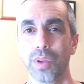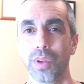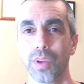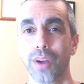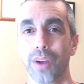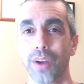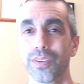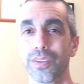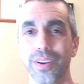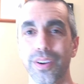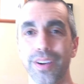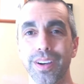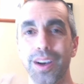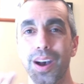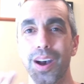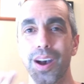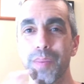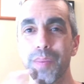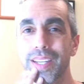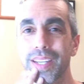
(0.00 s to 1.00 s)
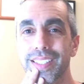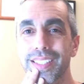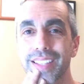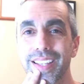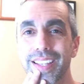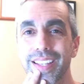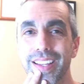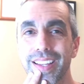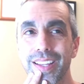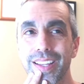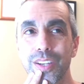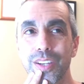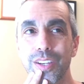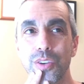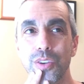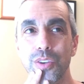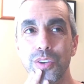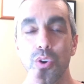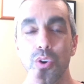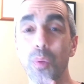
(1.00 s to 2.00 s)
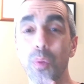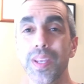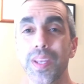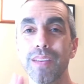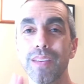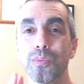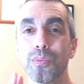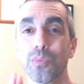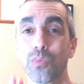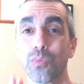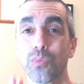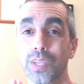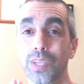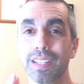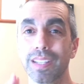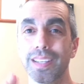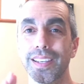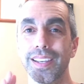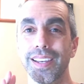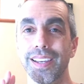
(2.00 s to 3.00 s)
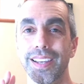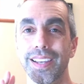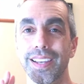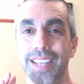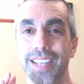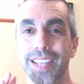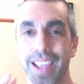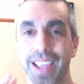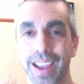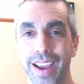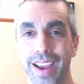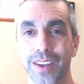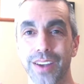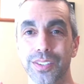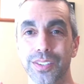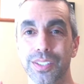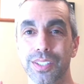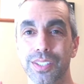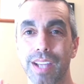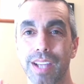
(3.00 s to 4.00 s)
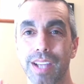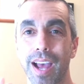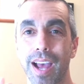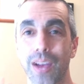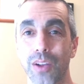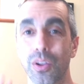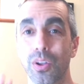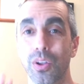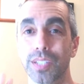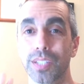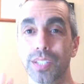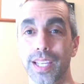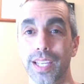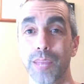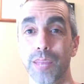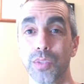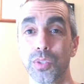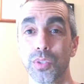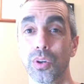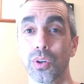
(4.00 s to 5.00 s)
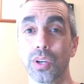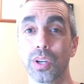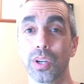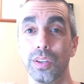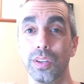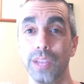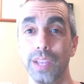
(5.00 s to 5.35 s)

our comment is, nobody really cares how long the game took.